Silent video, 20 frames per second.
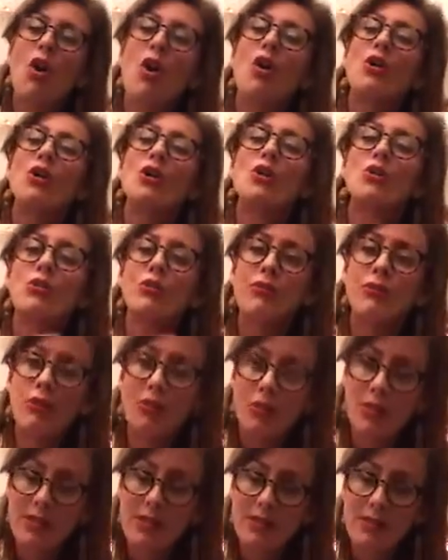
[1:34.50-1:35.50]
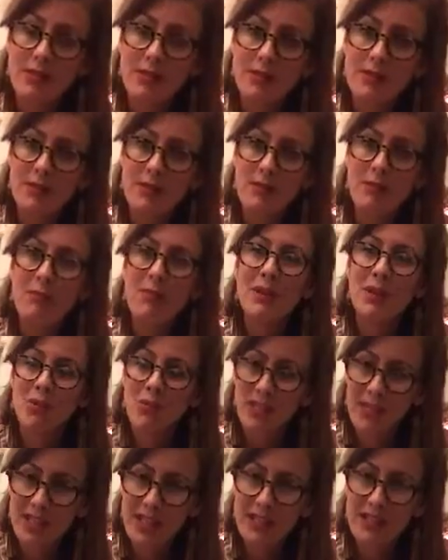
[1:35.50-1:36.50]
honour your voice, be
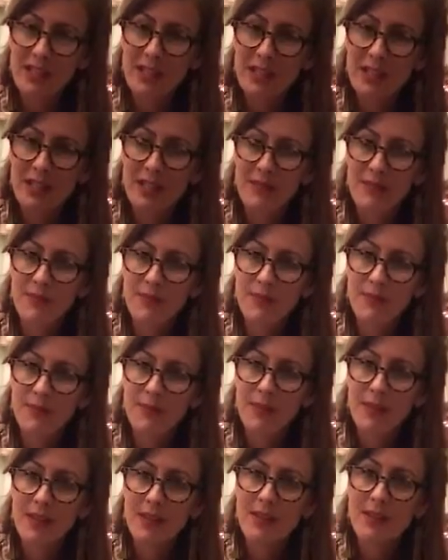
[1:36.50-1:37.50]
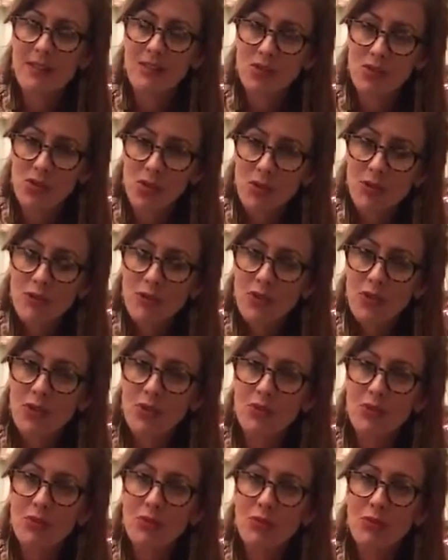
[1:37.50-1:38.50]
authentic. This is new for
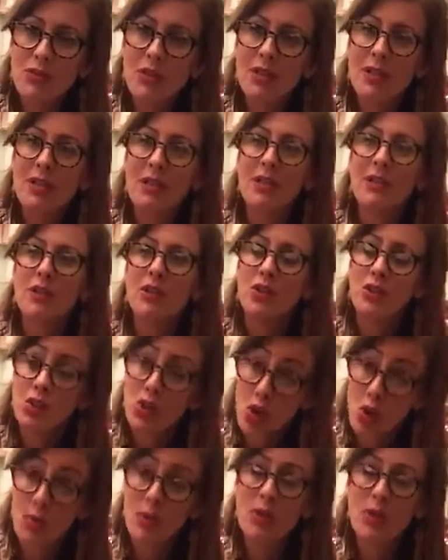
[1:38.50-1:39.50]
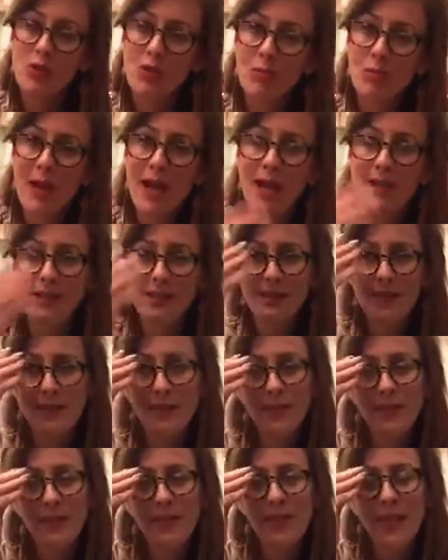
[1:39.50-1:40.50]
you, go at your pace.
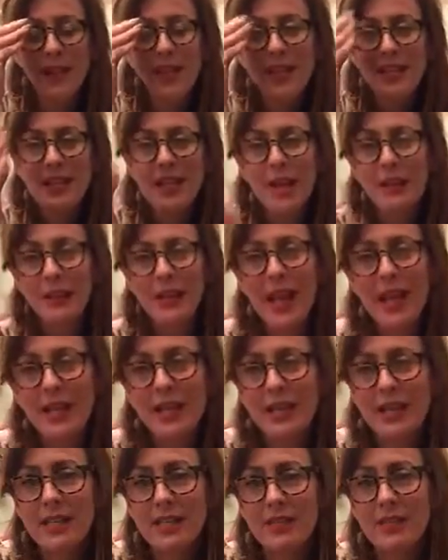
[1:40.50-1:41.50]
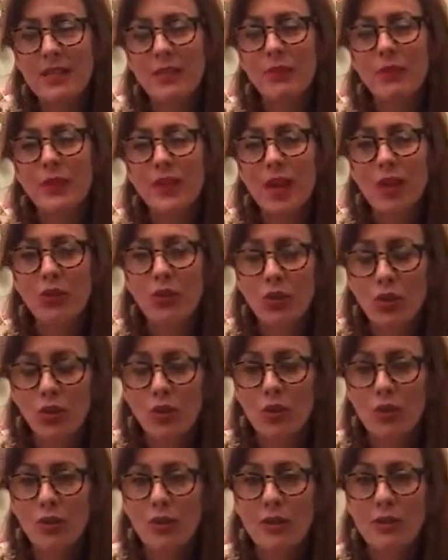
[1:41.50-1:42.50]
Now in adolescence, if we don't
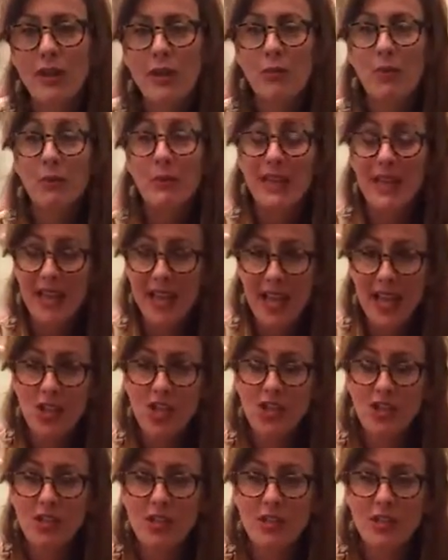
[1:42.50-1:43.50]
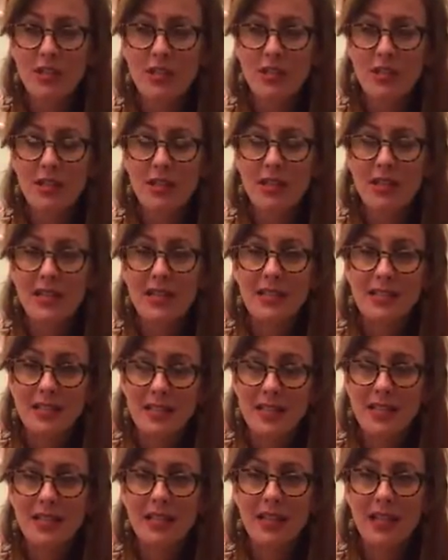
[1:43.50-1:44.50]
learn that when we get anxious, it's
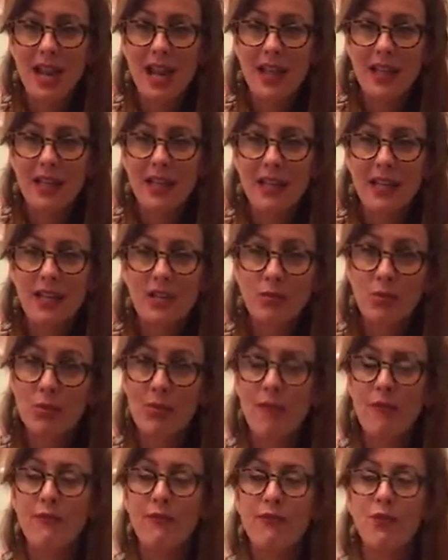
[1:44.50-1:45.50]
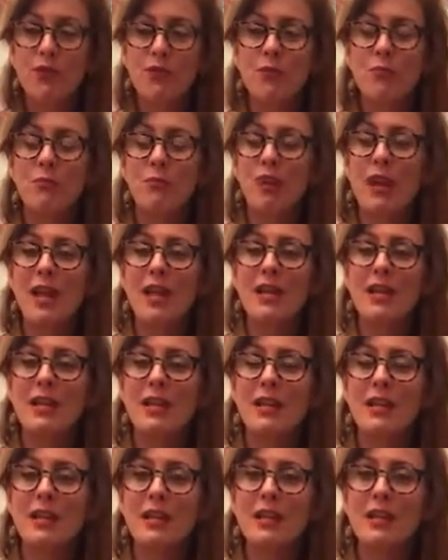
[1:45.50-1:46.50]
the indicator to put our foot on the
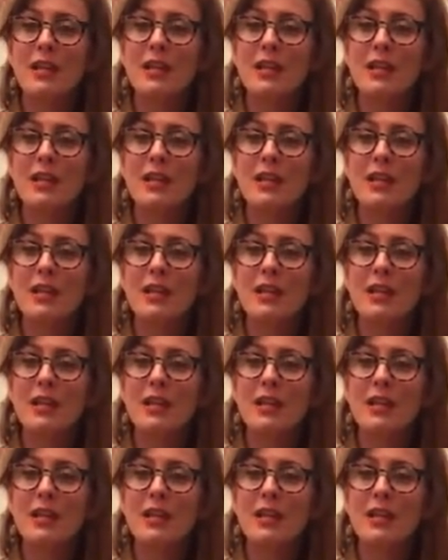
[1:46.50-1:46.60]
brake